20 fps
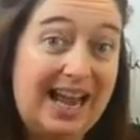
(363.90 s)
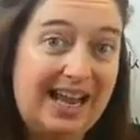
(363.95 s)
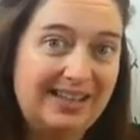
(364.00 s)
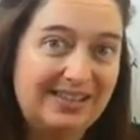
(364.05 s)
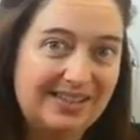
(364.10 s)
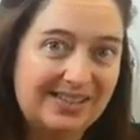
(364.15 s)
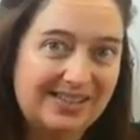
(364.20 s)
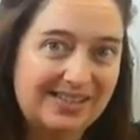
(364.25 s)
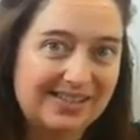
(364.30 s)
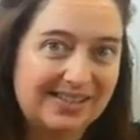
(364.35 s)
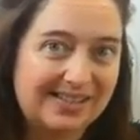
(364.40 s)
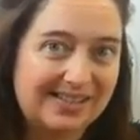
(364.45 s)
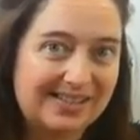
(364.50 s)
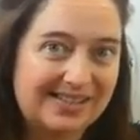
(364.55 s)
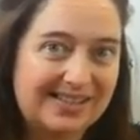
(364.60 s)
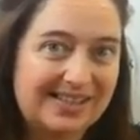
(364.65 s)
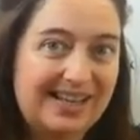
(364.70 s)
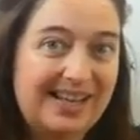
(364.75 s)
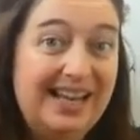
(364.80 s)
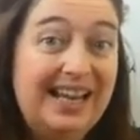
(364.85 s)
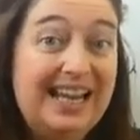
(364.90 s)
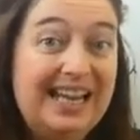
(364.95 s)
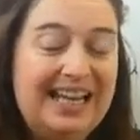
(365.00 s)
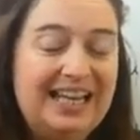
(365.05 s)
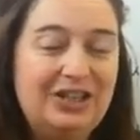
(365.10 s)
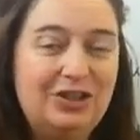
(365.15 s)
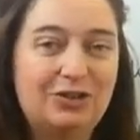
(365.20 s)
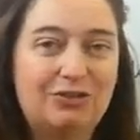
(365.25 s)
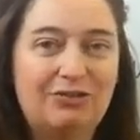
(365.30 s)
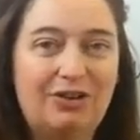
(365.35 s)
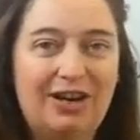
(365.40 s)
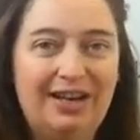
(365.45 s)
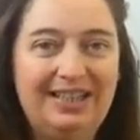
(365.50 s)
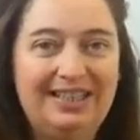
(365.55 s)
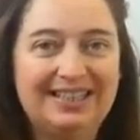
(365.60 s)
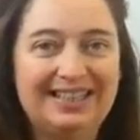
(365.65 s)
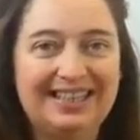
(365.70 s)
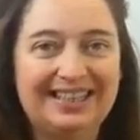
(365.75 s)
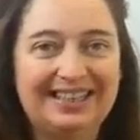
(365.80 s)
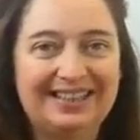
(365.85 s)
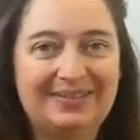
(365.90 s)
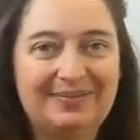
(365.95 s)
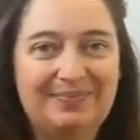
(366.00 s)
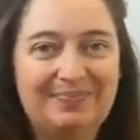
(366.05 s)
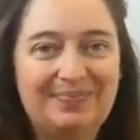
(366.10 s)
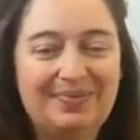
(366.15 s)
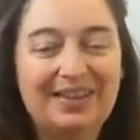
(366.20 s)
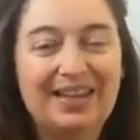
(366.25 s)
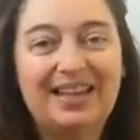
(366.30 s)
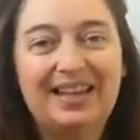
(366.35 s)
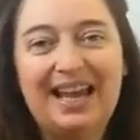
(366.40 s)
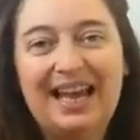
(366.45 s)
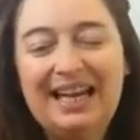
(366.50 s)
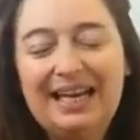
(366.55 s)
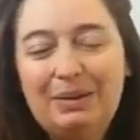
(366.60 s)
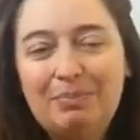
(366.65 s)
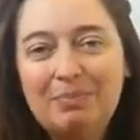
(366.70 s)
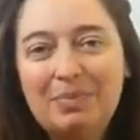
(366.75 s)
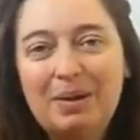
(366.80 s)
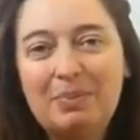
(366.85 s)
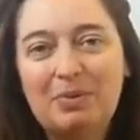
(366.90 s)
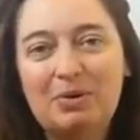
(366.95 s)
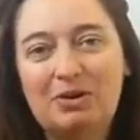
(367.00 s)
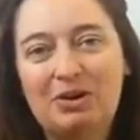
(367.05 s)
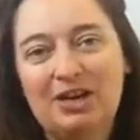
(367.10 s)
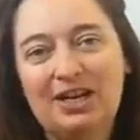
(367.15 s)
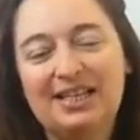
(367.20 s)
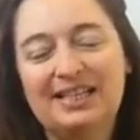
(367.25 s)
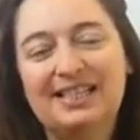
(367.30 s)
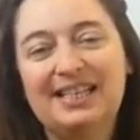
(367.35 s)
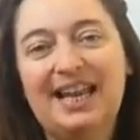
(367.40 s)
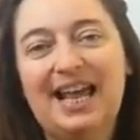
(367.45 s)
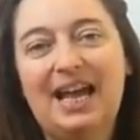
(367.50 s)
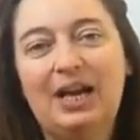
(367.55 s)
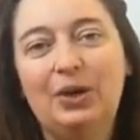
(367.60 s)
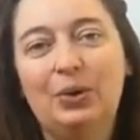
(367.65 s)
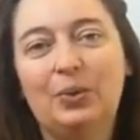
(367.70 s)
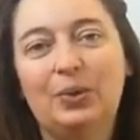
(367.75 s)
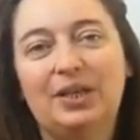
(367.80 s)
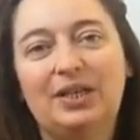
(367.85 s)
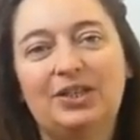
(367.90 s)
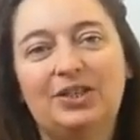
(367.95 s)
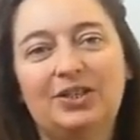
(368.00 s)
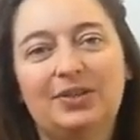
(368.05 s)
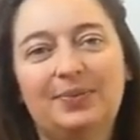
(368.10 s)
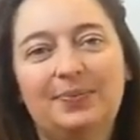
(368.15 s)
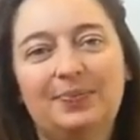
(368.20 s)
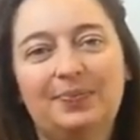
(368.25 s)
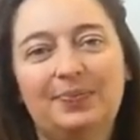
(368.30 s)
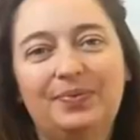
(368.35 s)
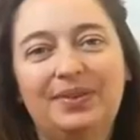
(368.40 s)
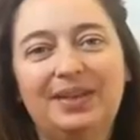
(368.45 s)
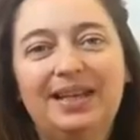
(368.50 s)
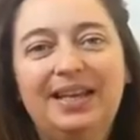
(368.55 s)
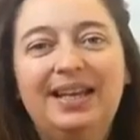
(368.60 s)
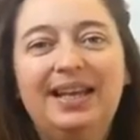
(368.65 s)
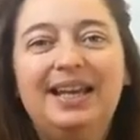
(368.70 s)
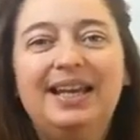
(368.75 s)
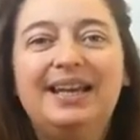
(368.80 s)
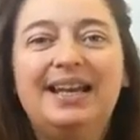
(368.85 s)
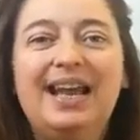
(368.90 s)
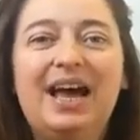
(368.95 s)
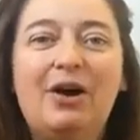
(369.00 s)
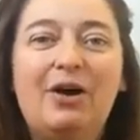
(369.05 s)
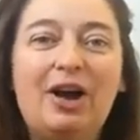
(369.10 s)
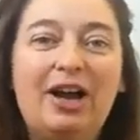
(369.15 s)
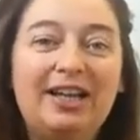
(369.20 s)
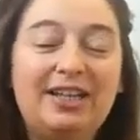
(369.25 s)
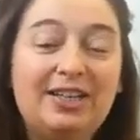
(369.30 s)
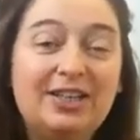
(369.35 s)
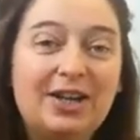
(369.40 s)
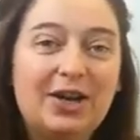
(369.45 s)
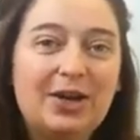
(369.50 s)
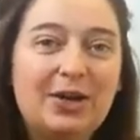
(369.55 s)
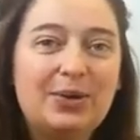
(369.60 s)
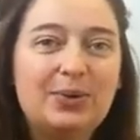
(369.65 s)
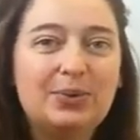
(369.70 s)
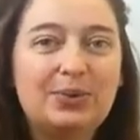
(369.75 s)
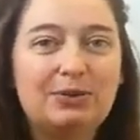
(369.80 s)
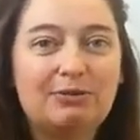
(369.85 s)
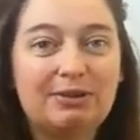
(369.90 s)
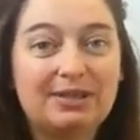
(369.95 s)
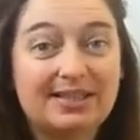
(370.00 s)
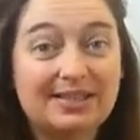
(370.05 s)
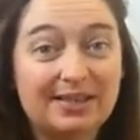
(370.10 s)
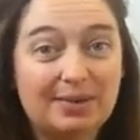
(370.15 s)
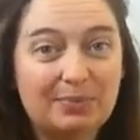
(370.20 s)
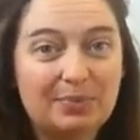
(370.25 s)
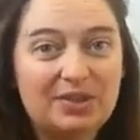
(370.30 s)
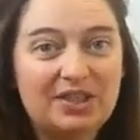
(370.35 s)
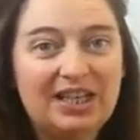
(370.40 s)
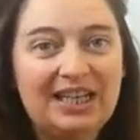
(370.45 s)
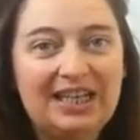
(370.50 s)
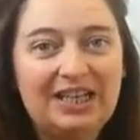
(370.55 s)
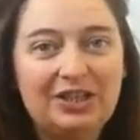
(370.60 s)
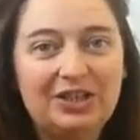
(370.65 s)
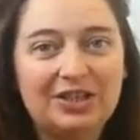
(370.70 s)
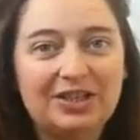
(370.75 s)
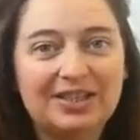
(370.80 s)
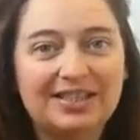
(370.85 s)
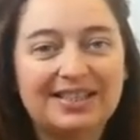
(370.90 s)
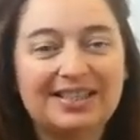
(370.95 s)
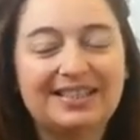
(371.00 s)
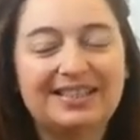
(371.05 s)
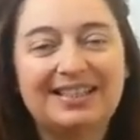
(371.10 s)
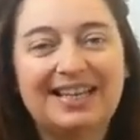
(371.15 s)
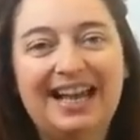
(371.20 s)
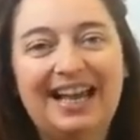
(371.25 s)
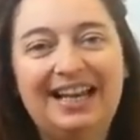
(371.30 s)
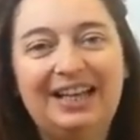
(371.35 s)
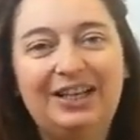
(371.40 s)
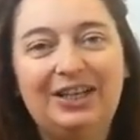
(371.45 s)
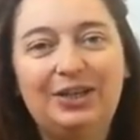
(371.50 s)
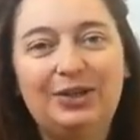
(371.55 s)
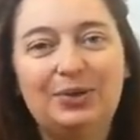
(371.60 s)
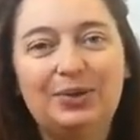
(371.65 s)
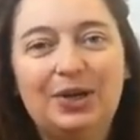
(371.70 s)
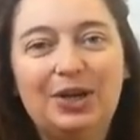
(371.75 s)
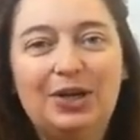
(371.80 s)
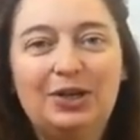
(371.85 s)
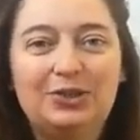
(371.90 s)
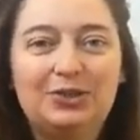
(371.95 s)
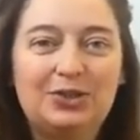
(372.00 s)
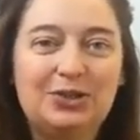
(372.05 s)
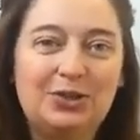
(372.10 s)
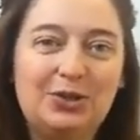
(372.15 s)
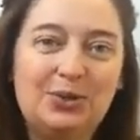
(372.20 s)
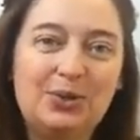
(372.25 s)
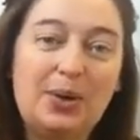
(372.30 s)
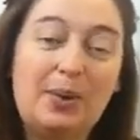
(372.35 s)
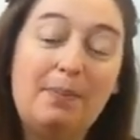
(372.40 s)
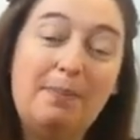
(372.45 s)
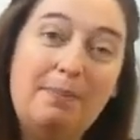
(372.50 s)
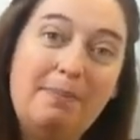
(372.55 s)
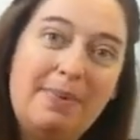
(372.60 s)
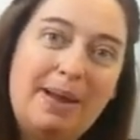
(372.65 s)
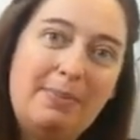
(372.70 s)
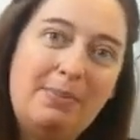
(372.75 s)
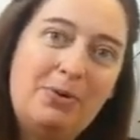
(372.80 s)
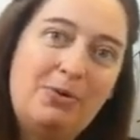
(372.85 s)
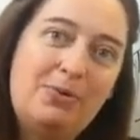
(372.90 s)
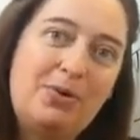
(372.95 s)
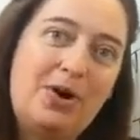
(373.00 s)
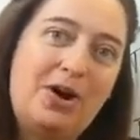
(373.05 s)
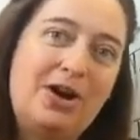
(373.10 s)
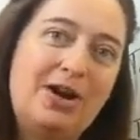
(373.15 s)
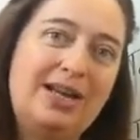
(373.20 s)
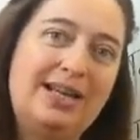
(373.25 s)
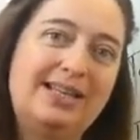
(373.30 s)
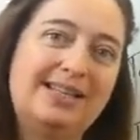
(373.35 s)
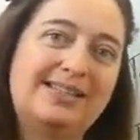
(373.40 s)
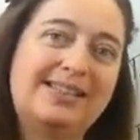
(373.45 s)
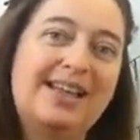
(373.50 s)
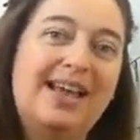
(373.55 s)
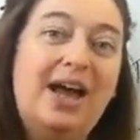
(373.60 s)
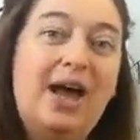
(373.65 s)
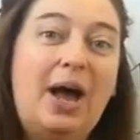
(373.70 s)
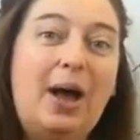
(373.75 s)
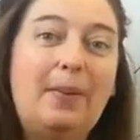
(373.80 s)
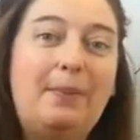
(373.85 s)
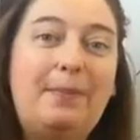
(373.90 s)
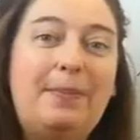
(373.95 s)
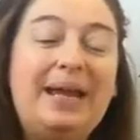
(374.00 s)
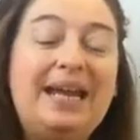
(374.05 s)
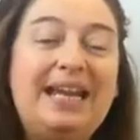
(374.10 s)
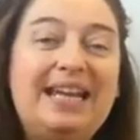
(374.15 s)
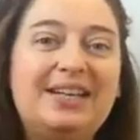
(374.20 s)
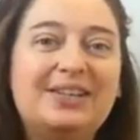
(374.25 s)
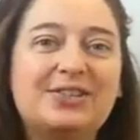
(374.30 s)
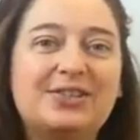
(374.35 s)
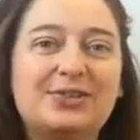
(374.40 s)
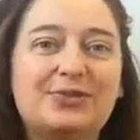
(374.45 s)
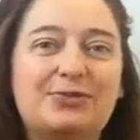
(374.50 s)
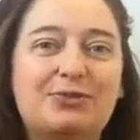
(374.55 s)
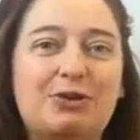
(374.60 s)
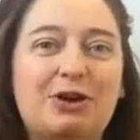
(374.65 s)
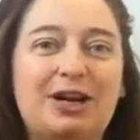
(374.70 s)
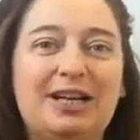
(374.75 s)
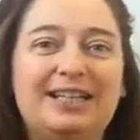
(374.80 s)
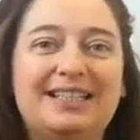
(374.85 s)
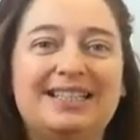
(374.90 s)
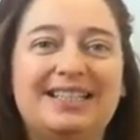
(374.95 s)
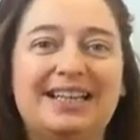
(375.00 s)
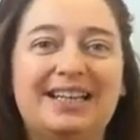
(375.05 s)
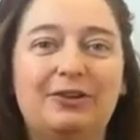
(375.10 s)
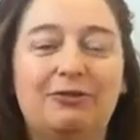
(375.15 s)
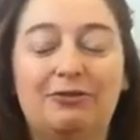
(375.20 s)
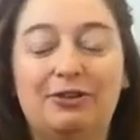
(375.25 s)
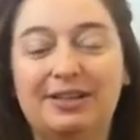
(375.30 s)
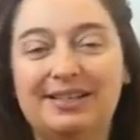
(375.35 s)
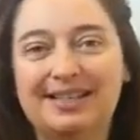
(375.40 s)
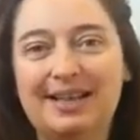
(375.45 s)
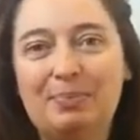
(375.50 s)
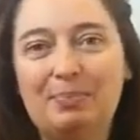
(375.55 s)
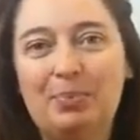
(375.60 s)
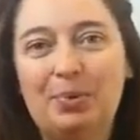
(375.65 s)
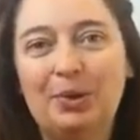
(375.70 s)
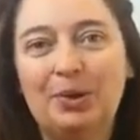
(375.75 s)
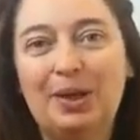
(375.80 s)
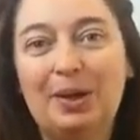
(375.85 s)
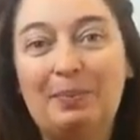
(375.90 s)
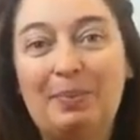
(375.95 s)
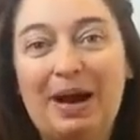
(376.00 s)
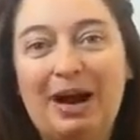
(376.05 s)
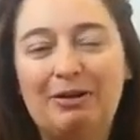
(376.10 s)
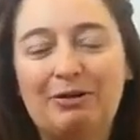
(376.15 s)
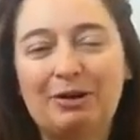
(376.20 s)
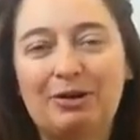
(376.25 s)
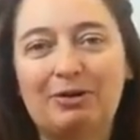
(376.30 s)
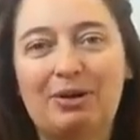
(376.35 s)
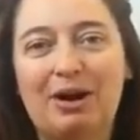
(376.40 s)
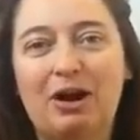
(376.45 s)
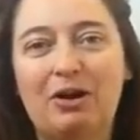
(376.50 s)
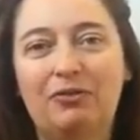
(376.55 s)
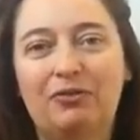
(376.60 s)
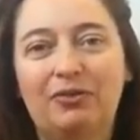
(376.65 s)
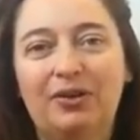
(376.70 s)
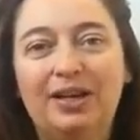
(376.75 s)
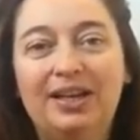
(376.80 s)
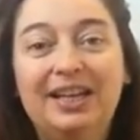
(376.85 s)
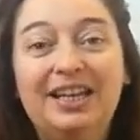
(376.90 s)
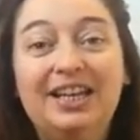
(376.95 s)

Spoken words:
answers in your writing, any memorized language. Now, I know there are some teachers that tell you to memorize a piece of writing, for example, a paragraph.